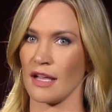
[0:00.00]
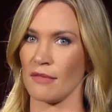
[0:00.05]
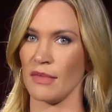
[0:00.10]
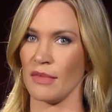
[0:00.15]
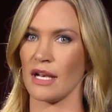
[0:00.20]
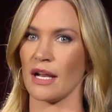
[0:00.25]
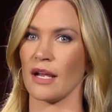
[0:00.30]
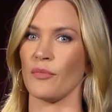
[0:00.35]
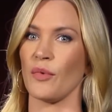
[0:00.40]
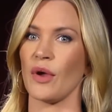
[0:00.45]
I
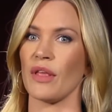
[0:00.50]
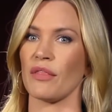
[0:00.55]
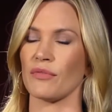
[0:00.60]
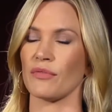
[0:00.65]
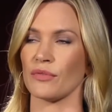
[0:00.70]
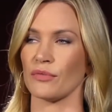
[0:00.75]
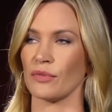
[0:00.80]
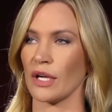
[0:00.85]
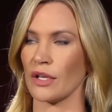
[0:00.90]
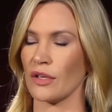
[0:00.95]
mean, I went
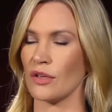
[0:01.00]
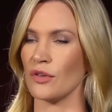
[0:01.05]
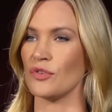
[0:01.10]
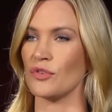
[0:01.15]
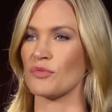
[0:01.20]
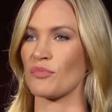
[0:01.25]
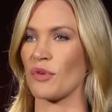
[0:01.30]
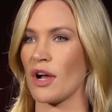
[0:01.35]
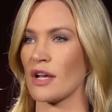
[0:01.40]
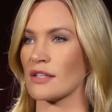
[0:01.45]
through a
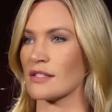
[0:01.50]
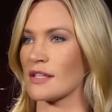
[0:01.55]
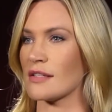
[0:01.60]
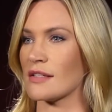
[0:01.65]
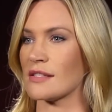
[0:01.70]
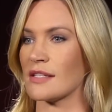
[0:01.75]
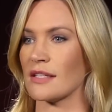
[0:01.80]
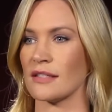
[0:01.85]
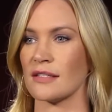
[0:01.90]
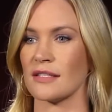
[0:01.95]
huge
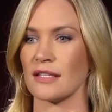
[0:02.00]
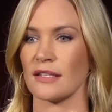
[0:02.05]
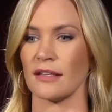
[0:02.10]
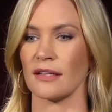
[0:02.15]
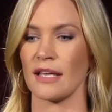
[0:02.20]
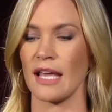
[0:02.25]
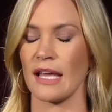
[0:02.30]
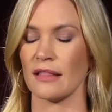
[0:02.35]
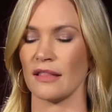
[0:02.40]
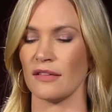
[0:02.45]
process to
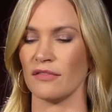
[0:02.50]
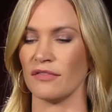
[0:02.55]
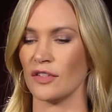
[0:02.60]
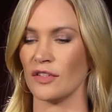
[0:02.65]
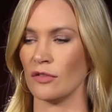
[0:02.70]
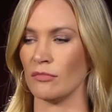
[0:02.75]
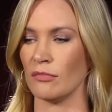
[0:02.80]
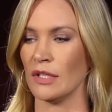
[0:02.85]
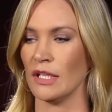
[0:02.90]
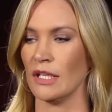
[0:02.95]
get the
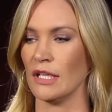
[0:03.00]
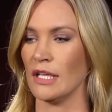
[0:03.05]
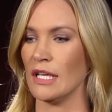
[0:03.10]
film.